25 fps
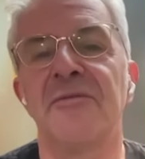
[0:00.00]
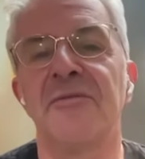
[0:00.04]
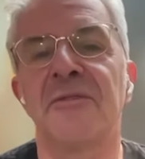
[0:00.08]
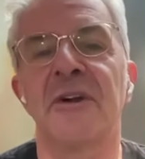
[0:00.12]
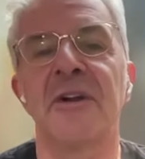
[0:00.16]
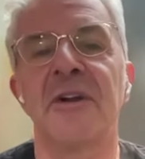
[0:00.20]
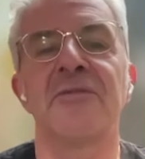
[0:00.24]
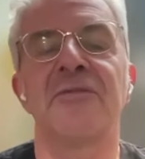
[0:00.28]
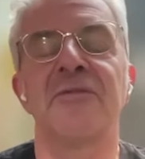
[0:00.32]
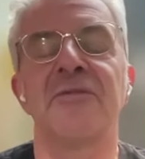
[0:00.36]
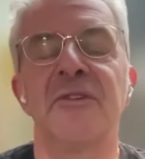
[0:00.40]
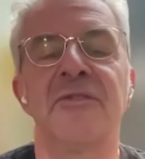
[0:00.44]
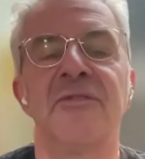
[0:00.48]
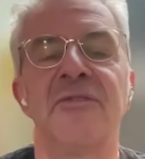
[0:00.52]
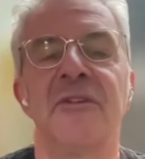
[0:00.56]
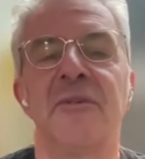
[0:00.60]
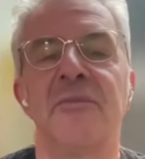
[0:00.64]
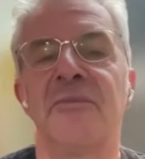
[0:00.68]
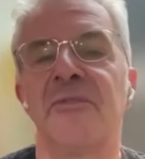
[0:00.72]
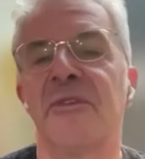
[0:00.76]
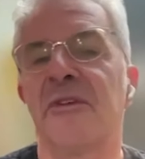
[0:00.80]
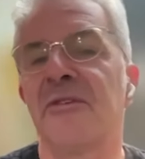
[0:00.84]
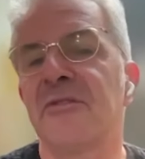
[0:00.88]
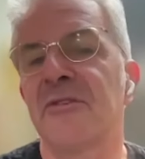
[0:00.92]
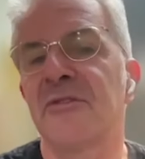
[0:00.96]
front of
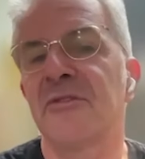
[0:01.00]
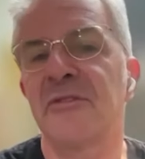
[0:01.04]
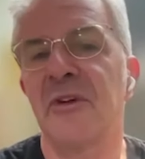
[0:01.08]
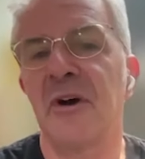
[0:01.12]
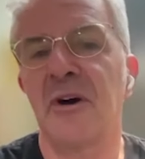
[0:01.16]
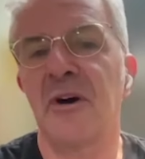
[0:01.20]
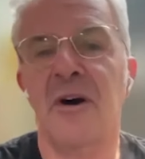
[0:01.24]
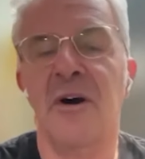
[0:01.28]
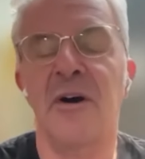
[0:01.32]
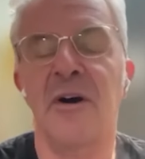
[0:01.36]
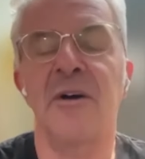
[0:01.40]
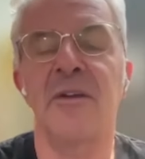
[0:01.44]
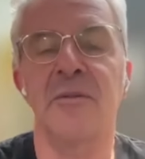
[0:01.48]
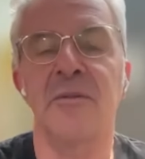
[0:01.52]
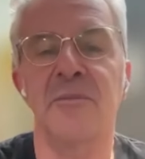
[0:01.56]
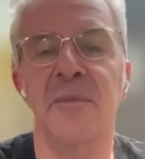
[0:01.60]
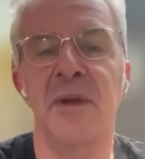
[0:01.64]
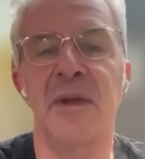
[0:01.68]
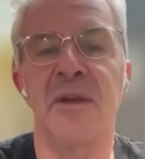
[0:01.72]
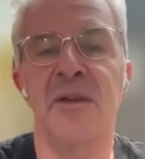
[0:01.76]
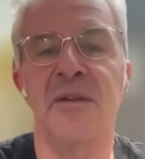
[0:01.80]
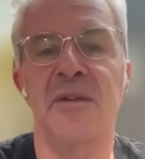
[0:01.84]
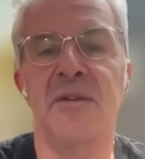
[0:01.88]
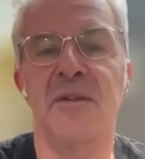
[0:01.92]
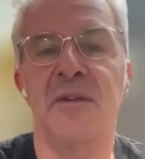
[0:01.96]
systems that just
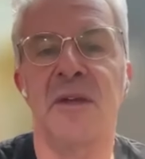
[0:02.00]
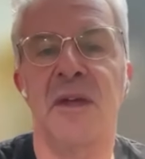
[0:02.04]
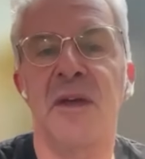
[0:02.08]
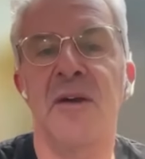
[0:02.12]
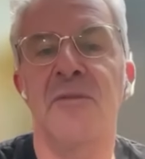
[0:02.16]
automate